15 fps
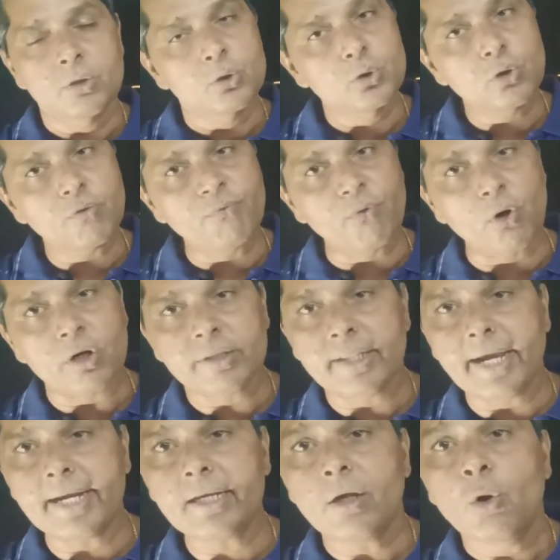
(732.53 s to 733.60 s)
So for
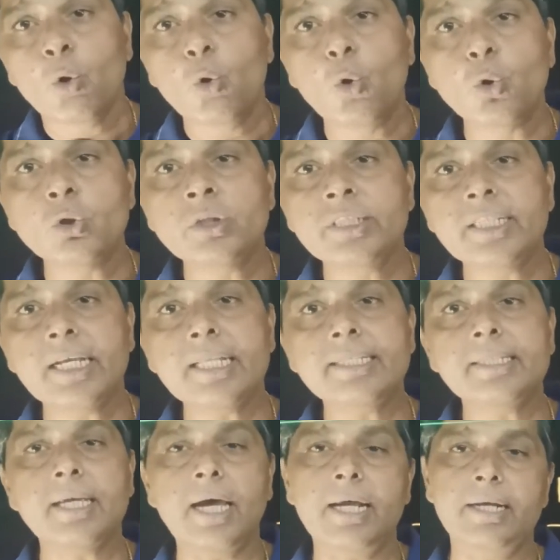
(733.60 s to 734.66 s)
that, cone
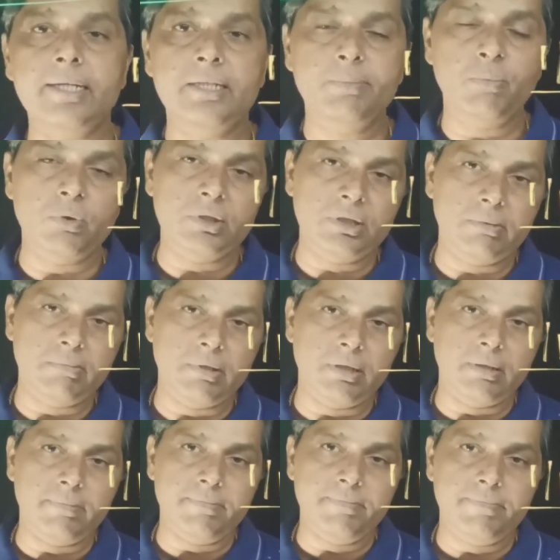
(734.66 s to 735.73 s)
cells are
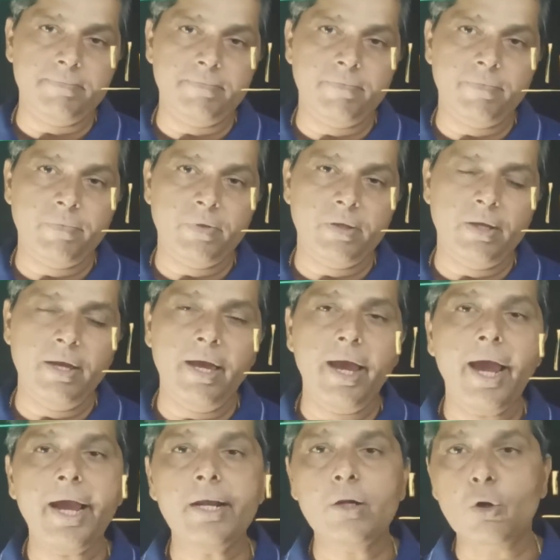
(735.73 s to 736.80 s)
responsible,
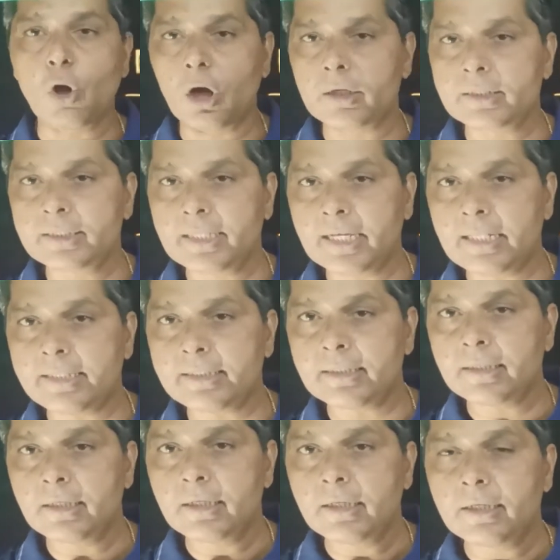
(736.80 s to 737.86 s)
and rod
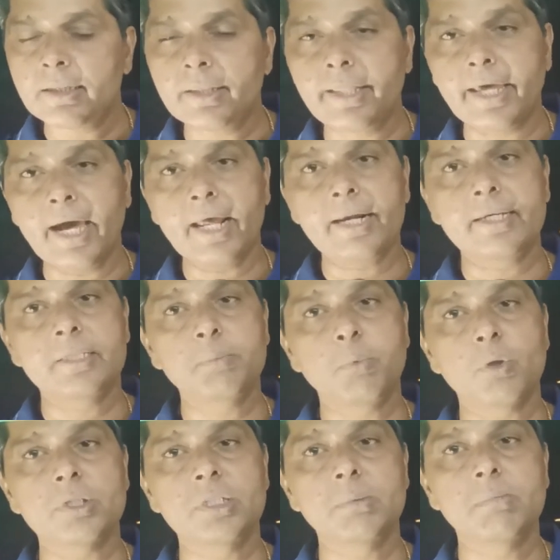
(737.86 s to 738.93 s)
cells, they are
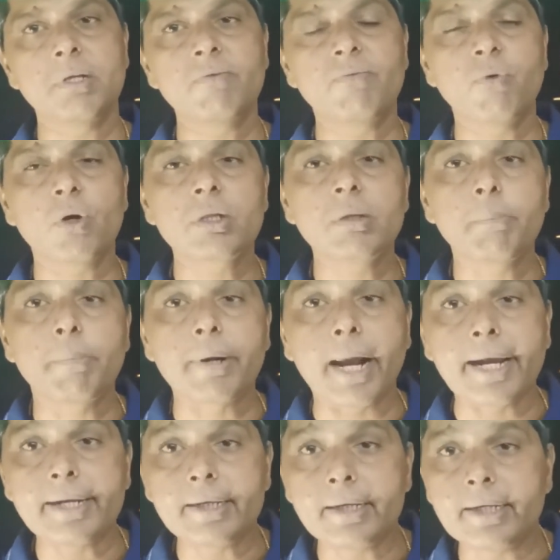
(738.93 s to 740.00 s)
responsible for the
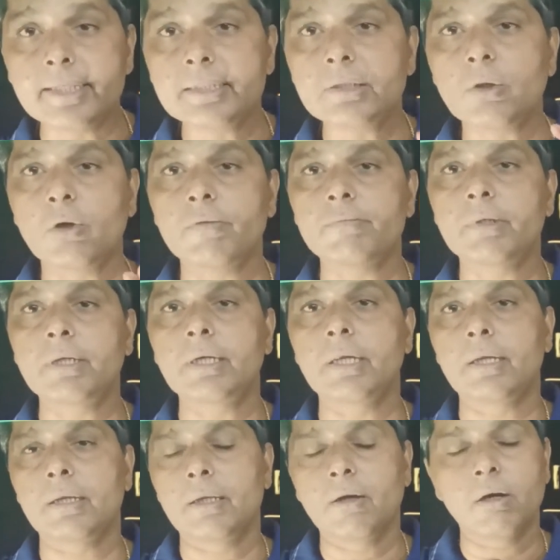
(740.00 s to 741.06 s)
brightness of the
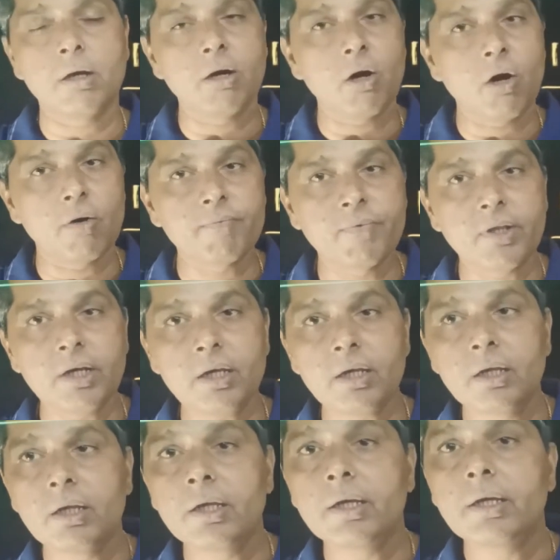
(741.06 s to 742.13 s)
color of the
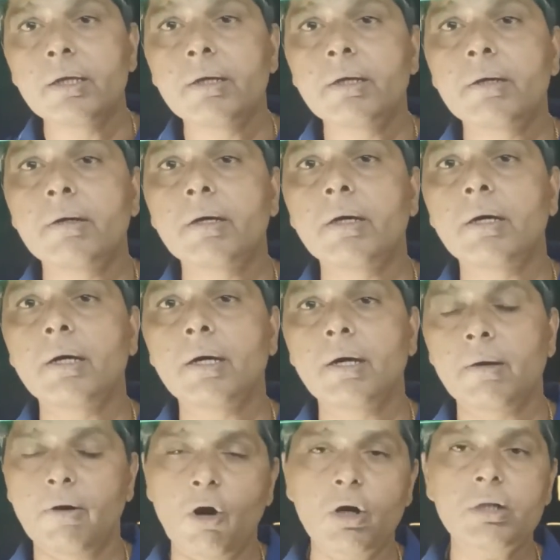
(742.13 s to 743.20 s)

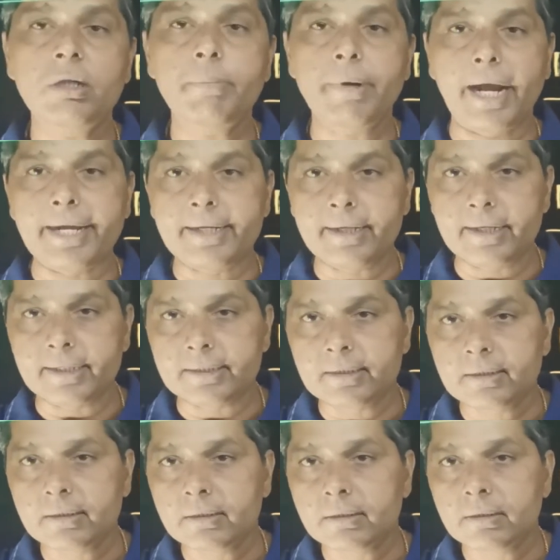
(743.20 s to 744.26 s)
or the
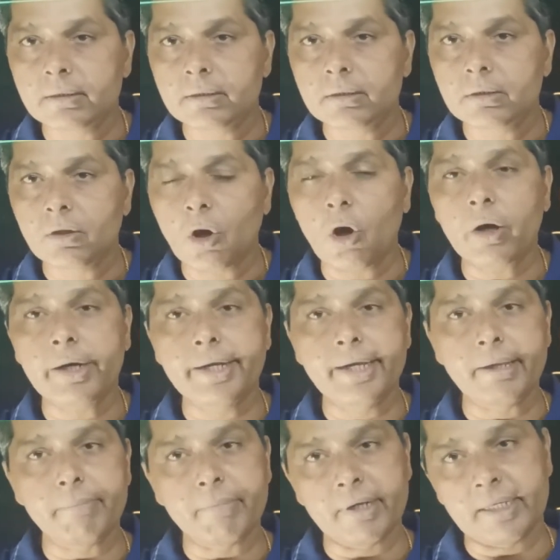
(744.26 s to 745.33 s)
brightness or
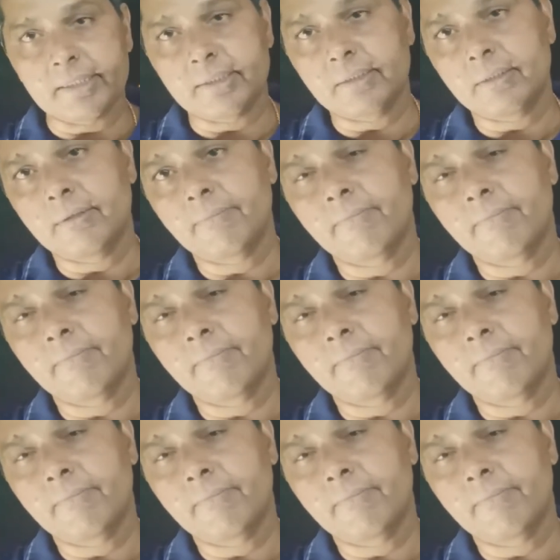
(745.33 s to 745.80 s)
dimness.